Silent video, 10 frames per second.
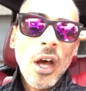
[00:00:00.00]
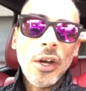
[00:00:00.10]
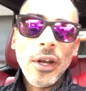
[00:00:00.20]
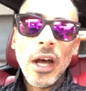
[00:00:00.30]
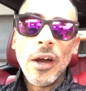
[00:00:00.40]

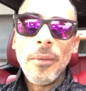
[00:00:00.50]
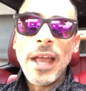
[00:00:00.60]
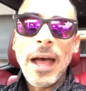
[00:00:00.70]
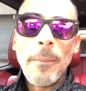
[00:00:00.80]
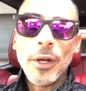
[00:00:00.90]
are
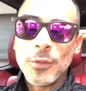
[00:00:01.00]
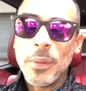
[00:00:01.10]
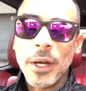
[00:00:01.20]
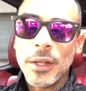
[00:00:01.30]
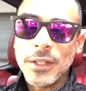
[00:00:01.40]
not much
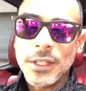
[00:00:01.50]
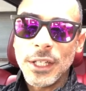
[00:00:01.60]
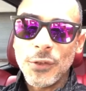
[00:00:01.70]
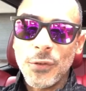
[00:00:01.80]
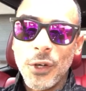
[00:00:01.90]
bigger than
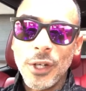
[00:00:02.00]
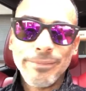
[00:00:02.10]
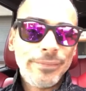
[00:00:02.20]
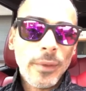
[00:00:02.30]
6 foot,